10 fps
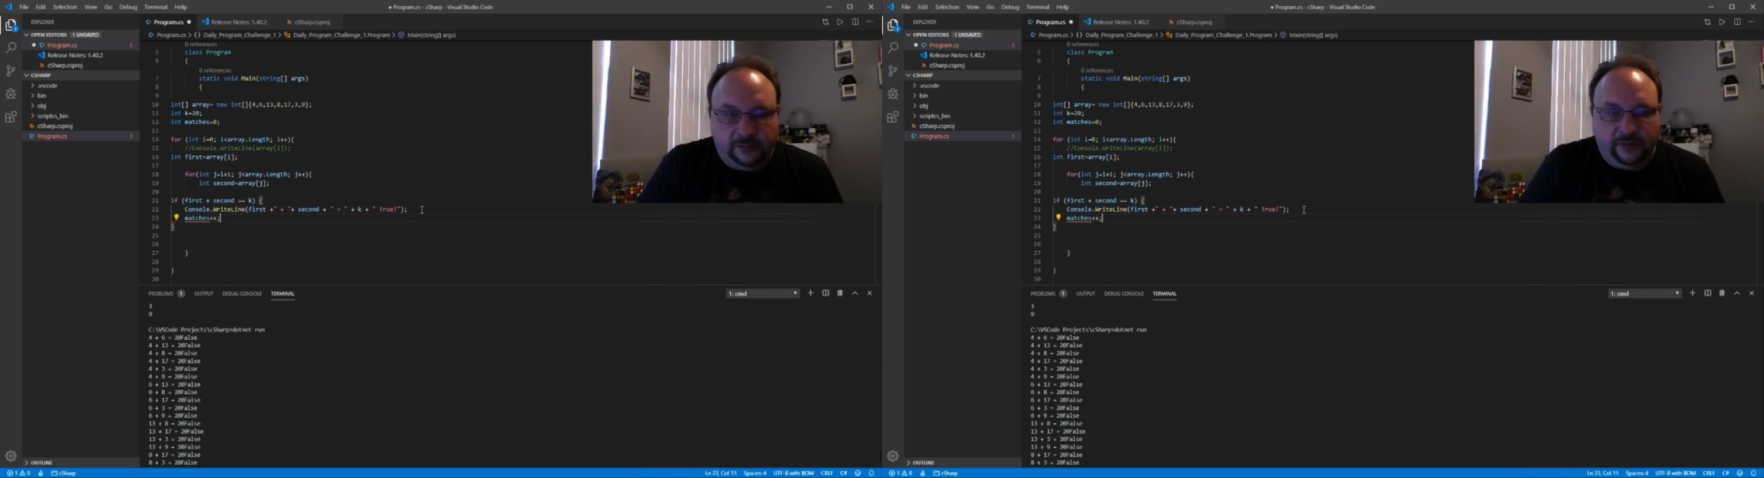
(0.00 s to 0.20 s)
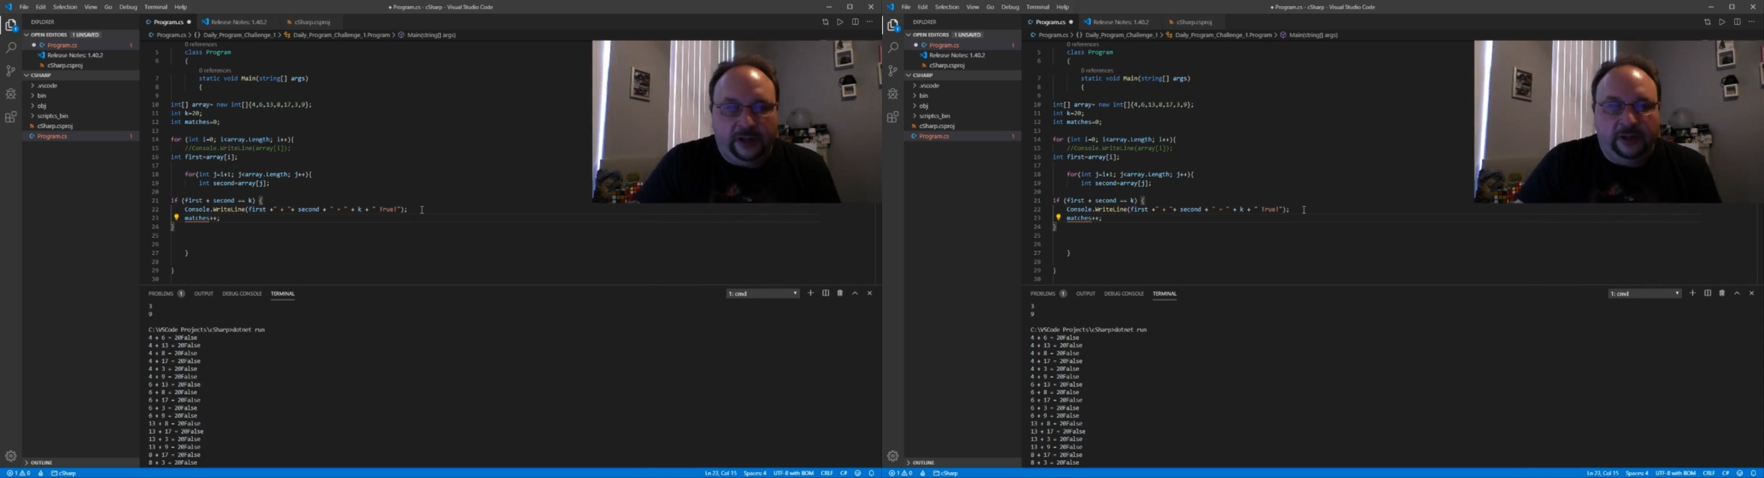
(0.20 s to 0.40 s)

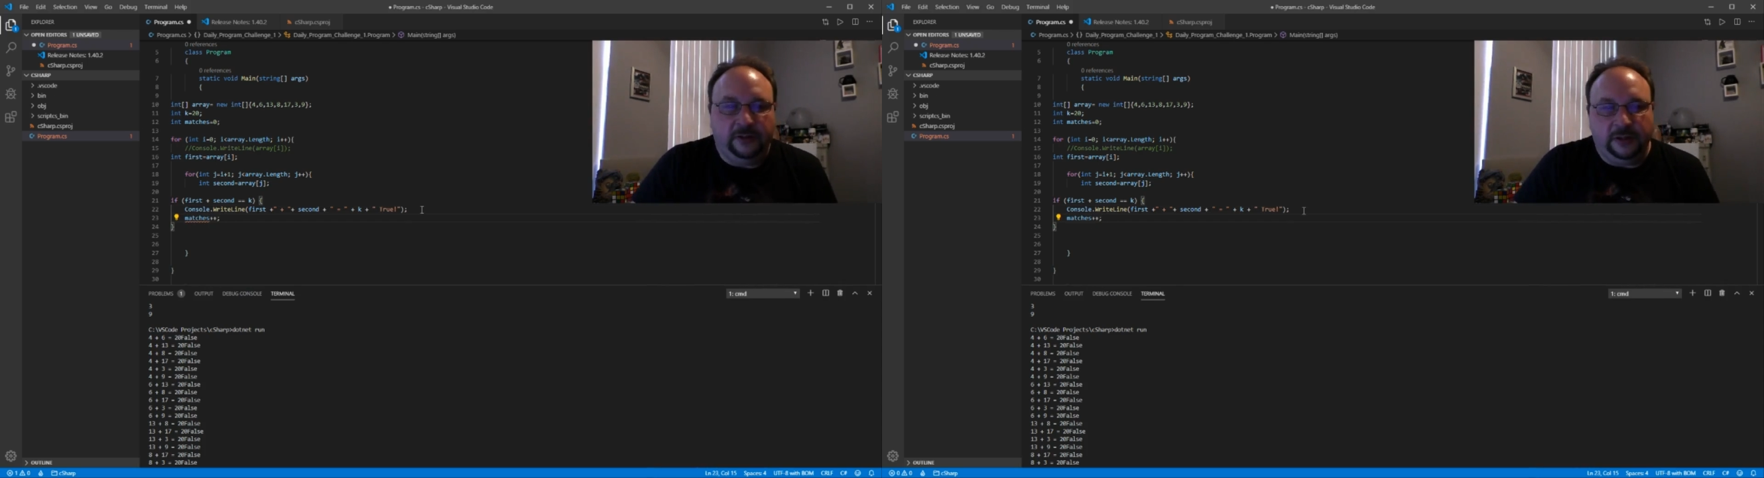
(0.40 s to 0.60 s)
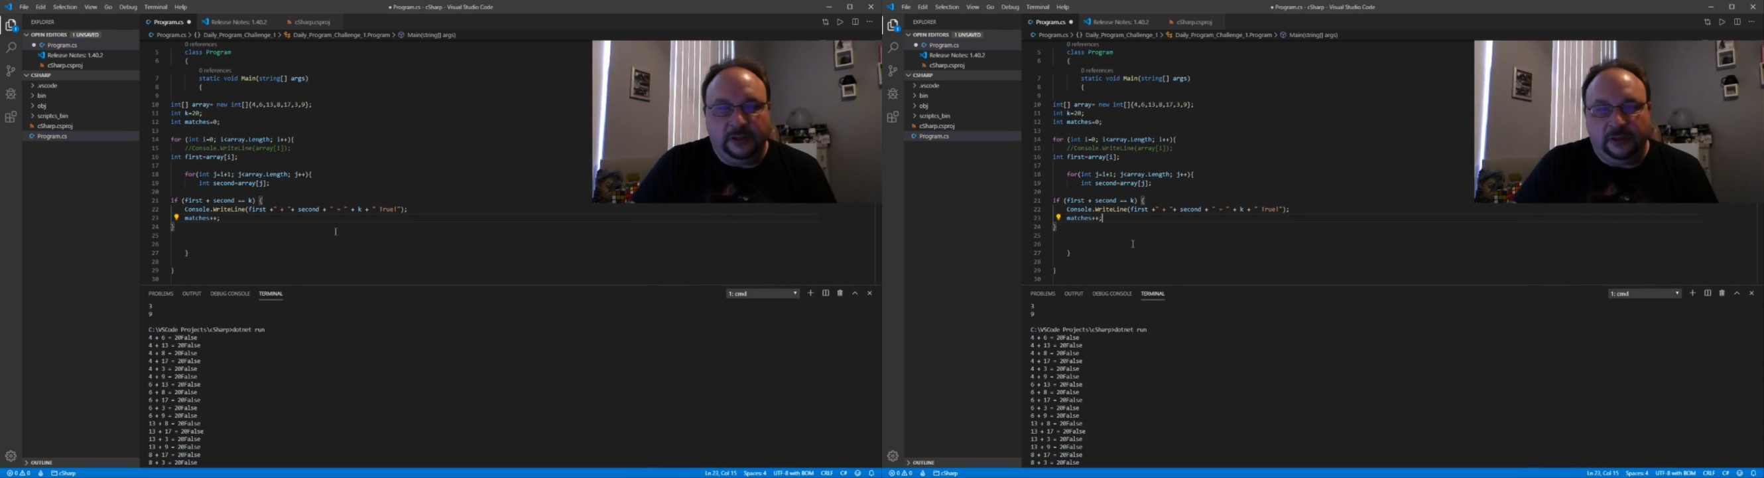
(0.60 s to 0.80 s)
value
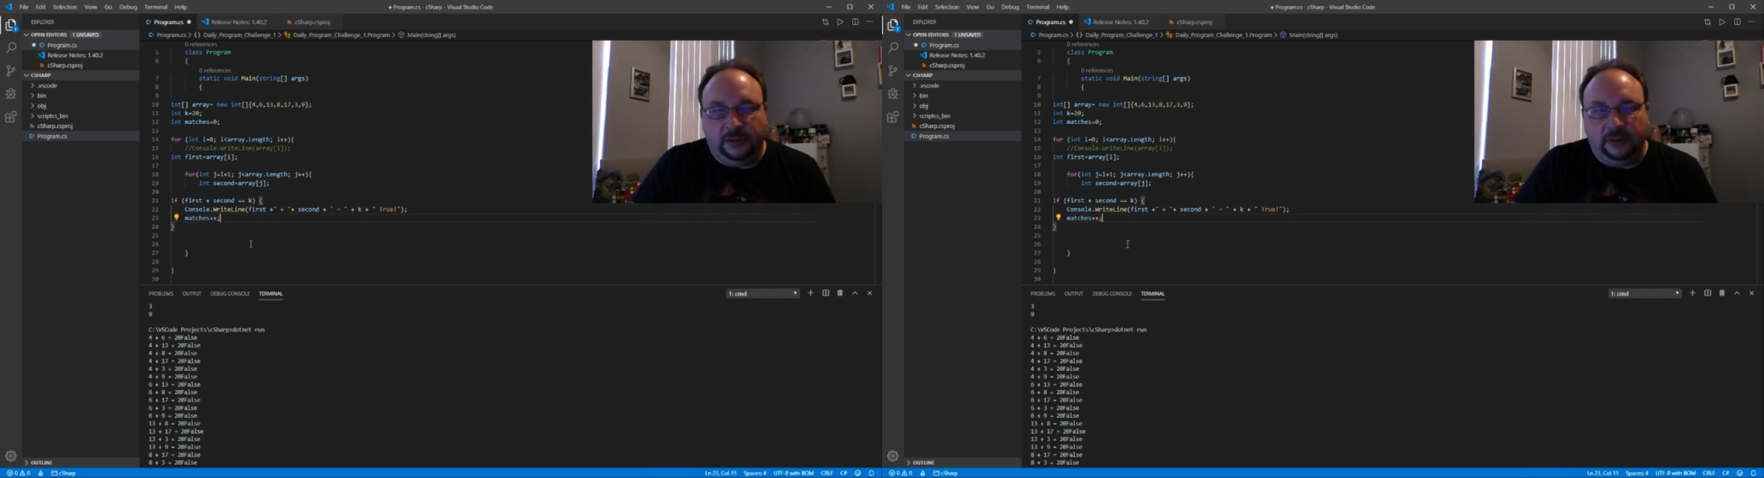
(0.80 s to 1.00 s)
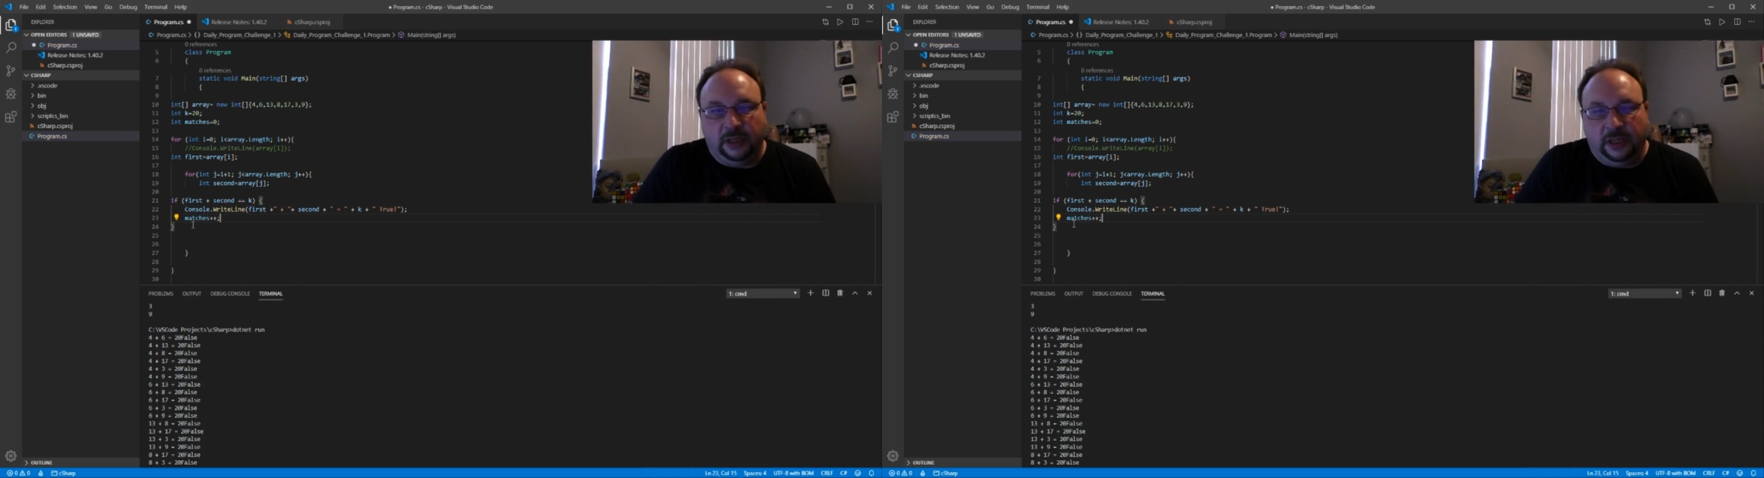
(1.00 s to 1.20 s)
to it.
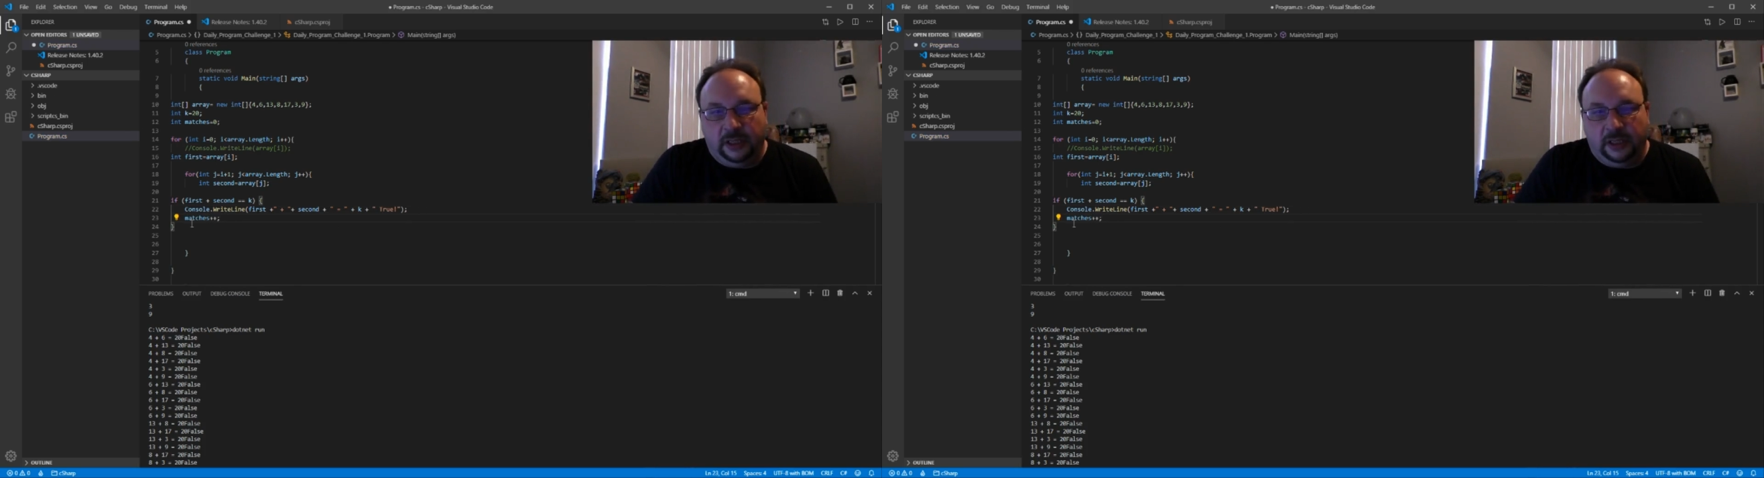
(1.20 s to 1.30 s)
So